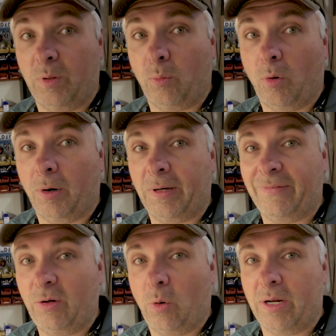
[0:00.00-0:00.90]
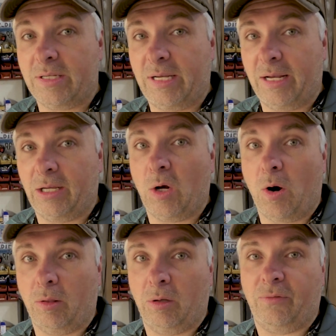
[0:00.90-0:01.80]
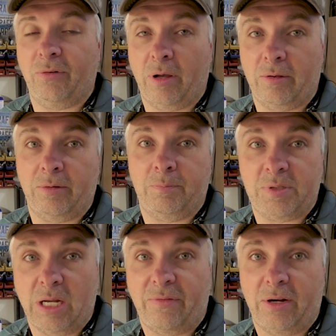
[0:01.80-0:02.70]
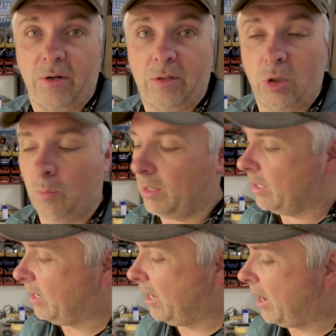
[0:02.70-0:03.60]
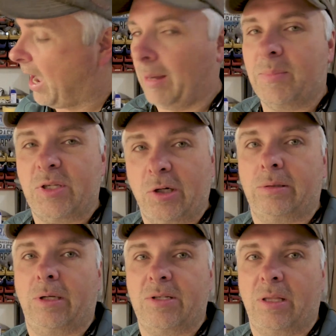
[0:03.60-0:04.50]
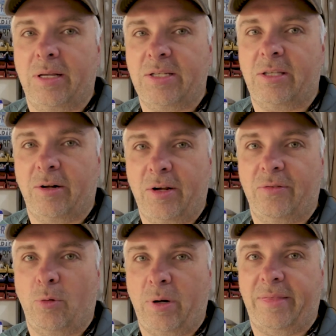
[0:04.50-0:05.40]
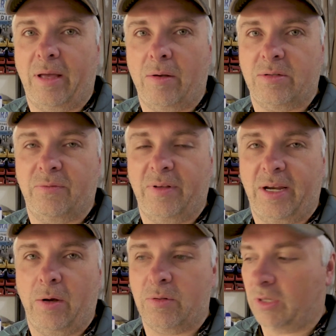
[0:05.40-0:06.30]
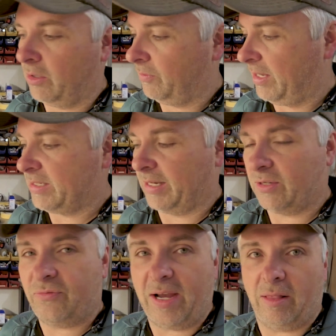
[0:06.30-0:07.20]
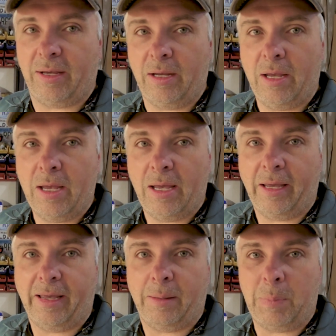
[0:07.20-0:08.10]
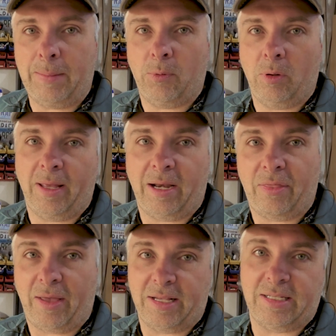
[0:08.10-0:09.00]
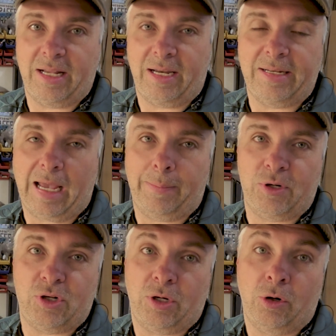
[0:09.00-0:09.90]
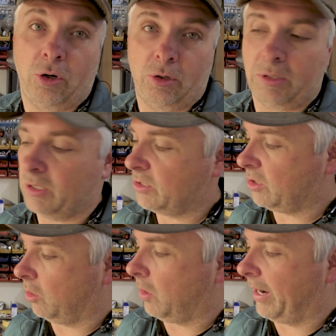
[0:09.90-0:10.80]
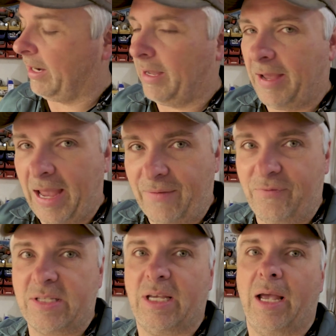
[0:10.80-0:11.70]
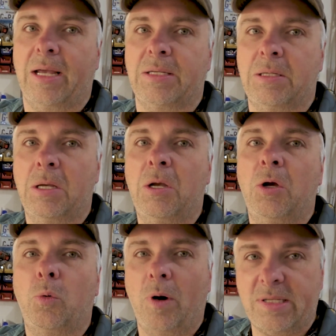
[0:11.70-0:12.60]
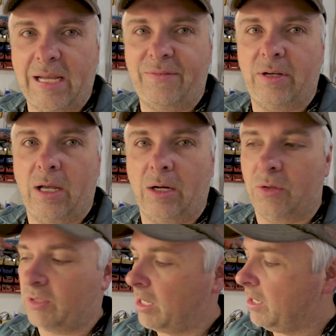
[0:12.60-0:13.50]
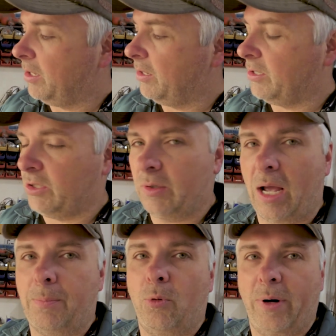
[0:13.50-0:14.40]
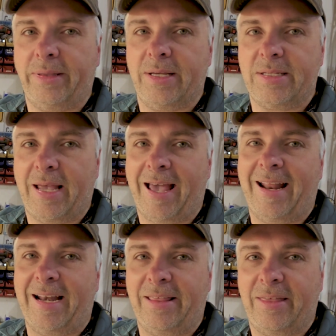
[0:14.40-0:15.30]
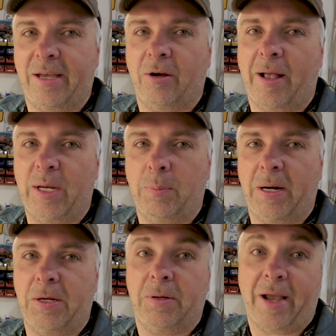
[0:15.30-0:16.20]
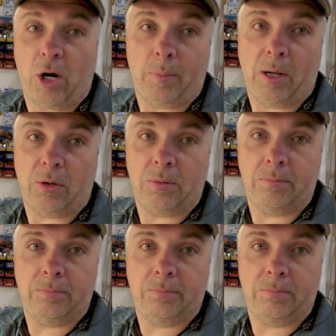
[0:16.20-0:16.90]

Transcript: been warned. If you want to see it, go out and look for other stuff on YouTube. I'm certain there's at least 30 or 40,000 videos of these things failing and people and things getting damaged and hurt. So I emphasize, wear safety goggles. Do not point this at anything or anybody you care about.